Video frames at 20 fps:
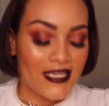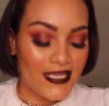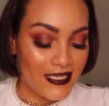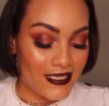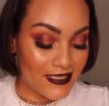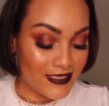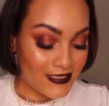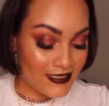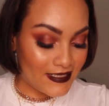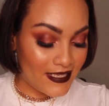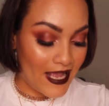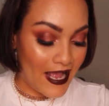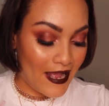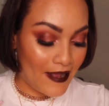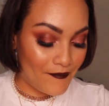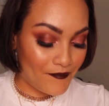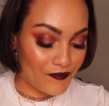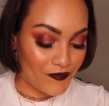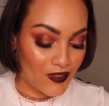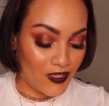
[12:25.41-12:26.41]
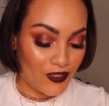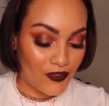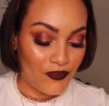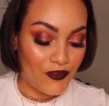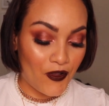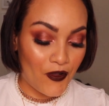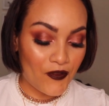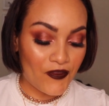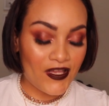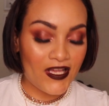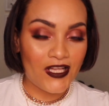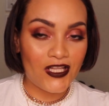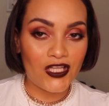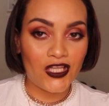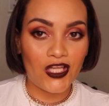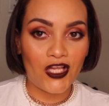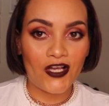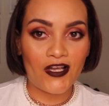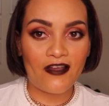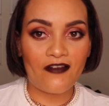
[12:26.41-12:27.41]
is that although they
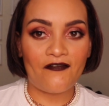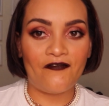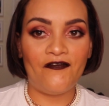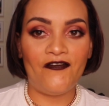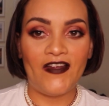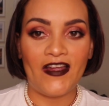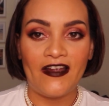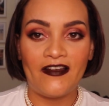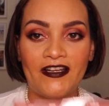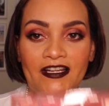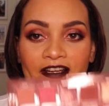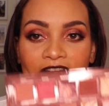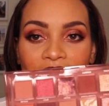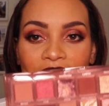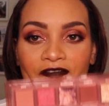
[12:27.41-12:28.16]
look very,